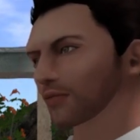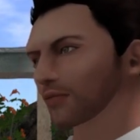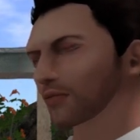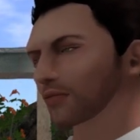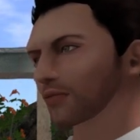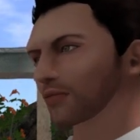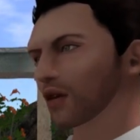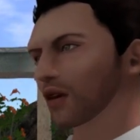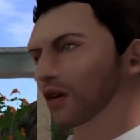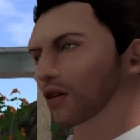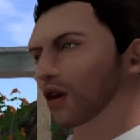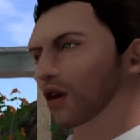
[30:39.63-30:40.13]

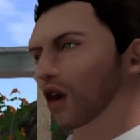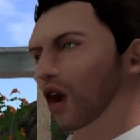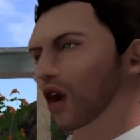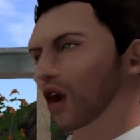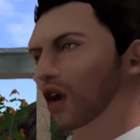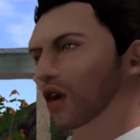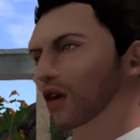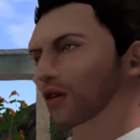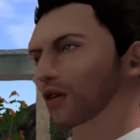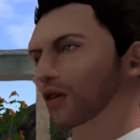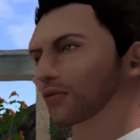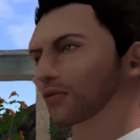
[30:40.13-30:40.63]
My
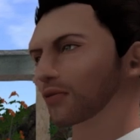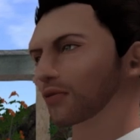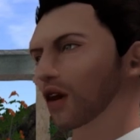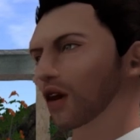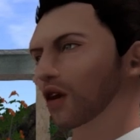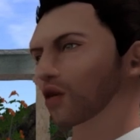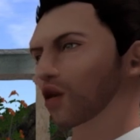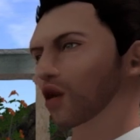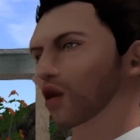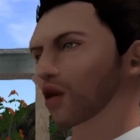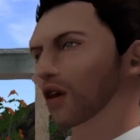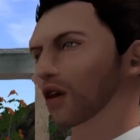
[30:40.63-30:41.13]
mom,
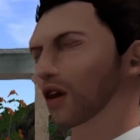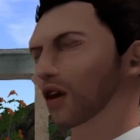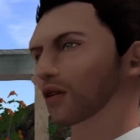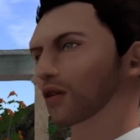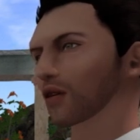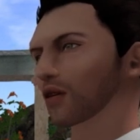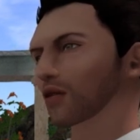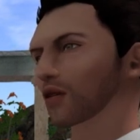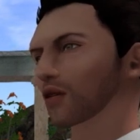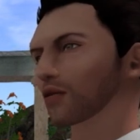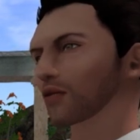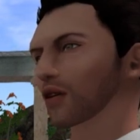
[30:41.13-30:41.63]
obviously,
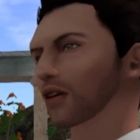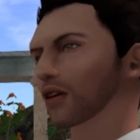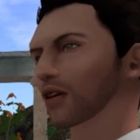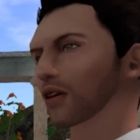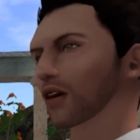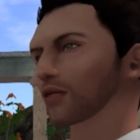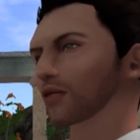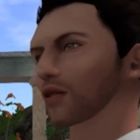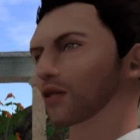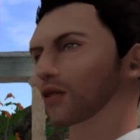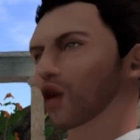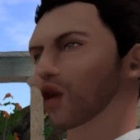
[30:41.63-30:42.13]

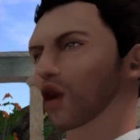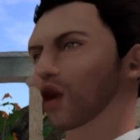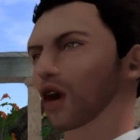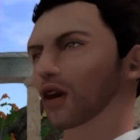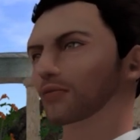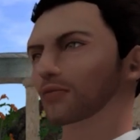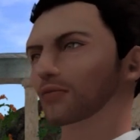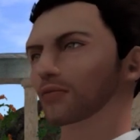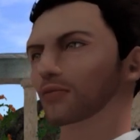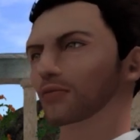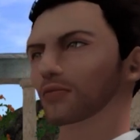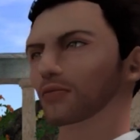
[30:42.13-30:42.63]
now
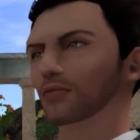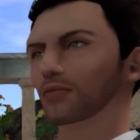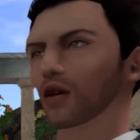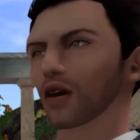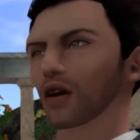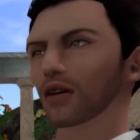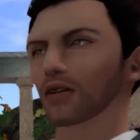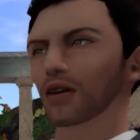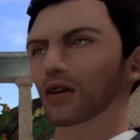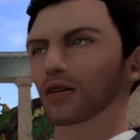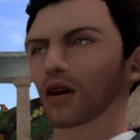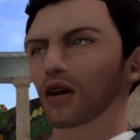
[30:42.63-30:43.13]

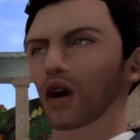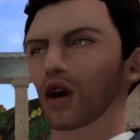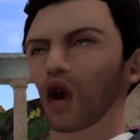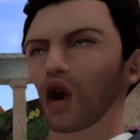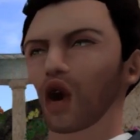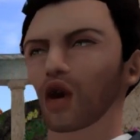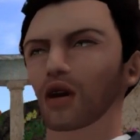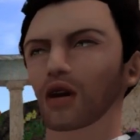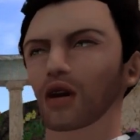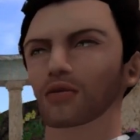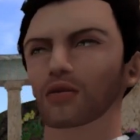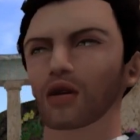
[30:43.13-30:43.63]
me and my
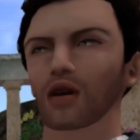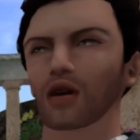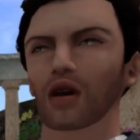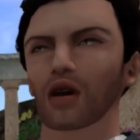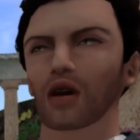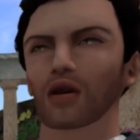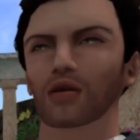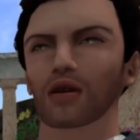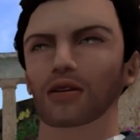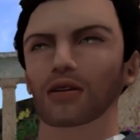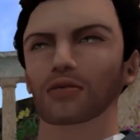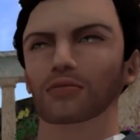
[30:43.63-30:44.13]
brother, we left
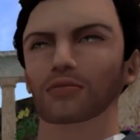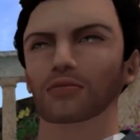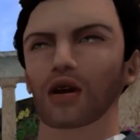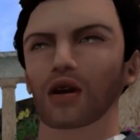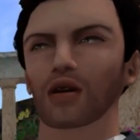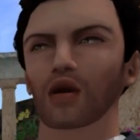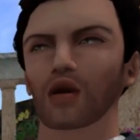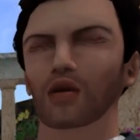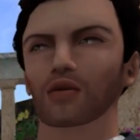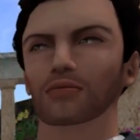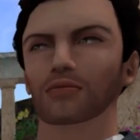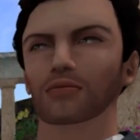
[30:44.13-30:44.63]
home.
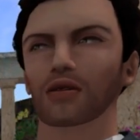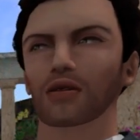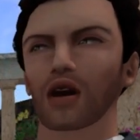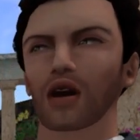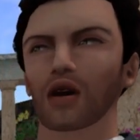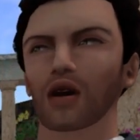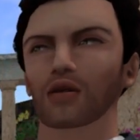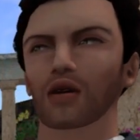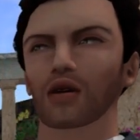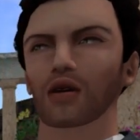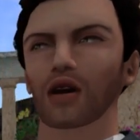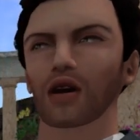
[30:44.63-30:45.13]
So
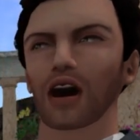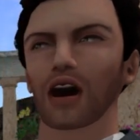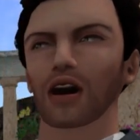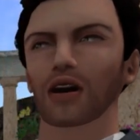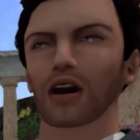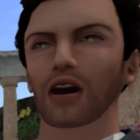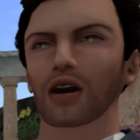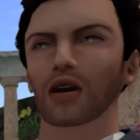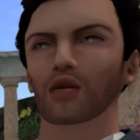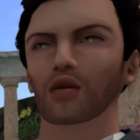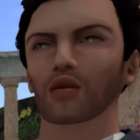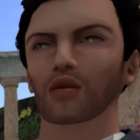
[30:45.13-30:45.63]
she's at
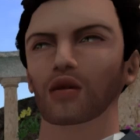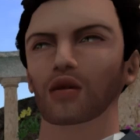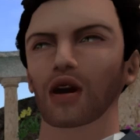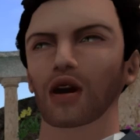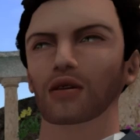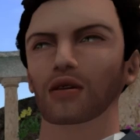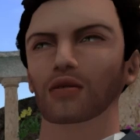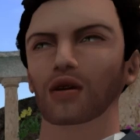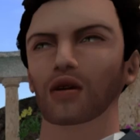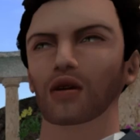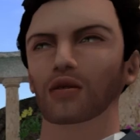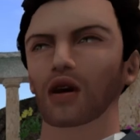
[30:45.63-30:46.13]
home
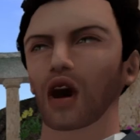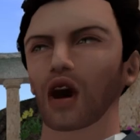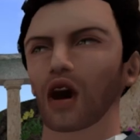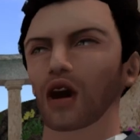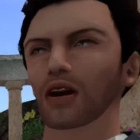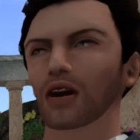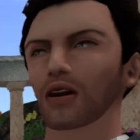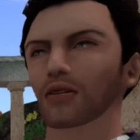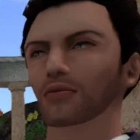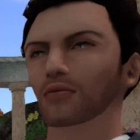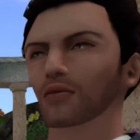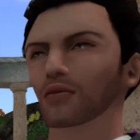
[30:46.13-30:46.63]
with my
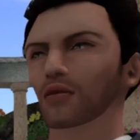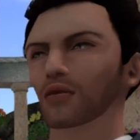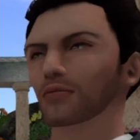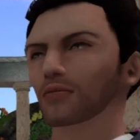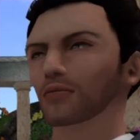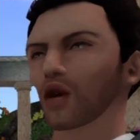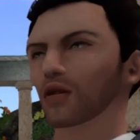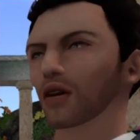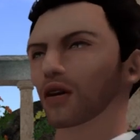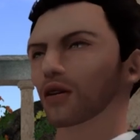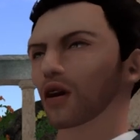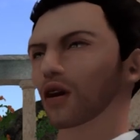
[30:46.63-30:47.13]
dad.
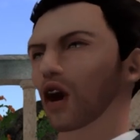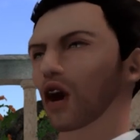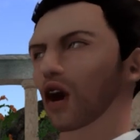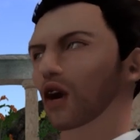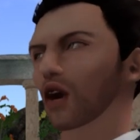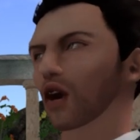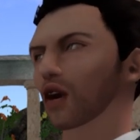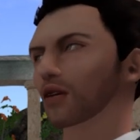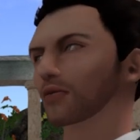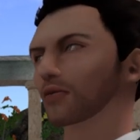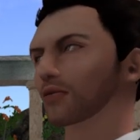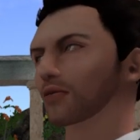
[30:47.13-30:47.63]
And she's still
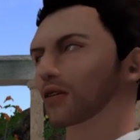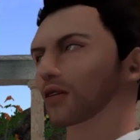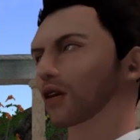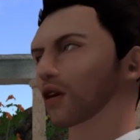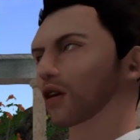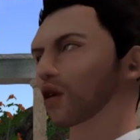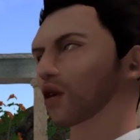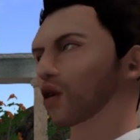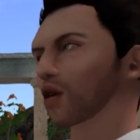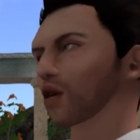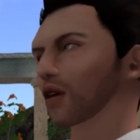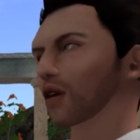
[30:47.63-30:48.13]
going to
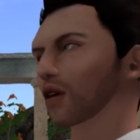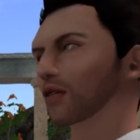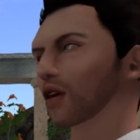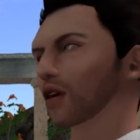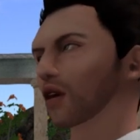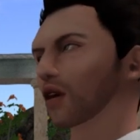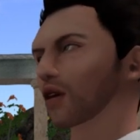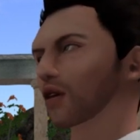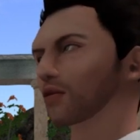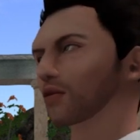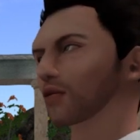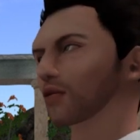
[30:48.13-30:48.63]
the
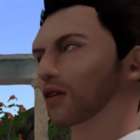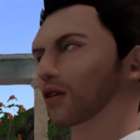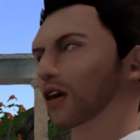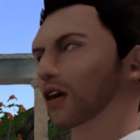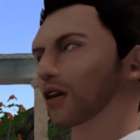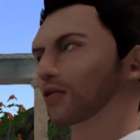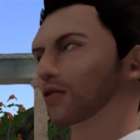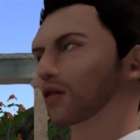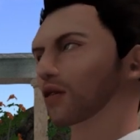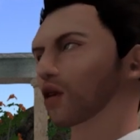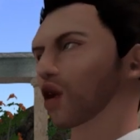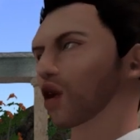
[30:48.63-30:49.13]
farm
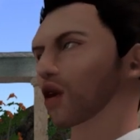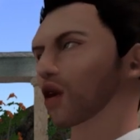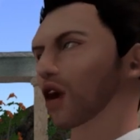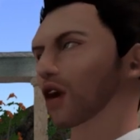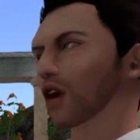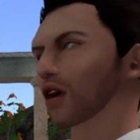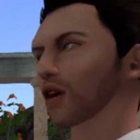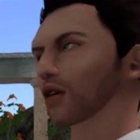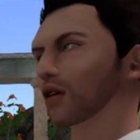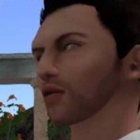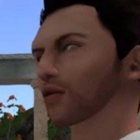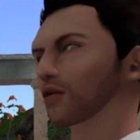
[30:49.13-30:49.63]
and talking
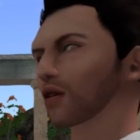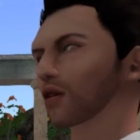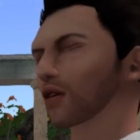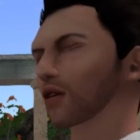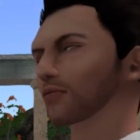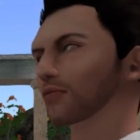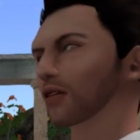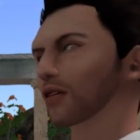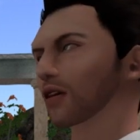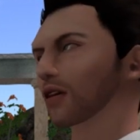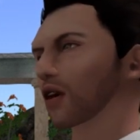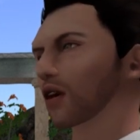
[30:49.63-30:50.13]
with her
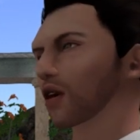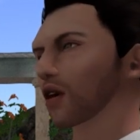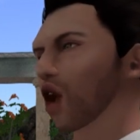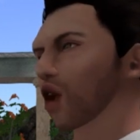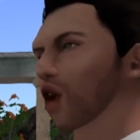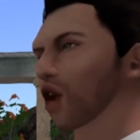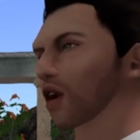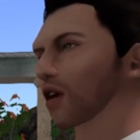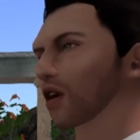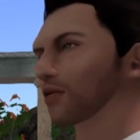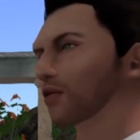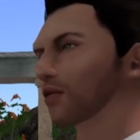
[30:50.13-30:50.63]

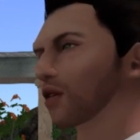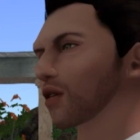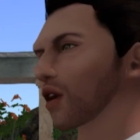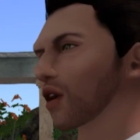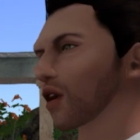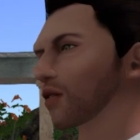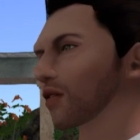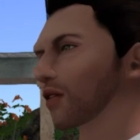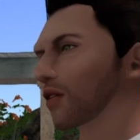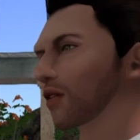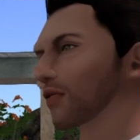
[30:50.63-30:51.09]
chickens, and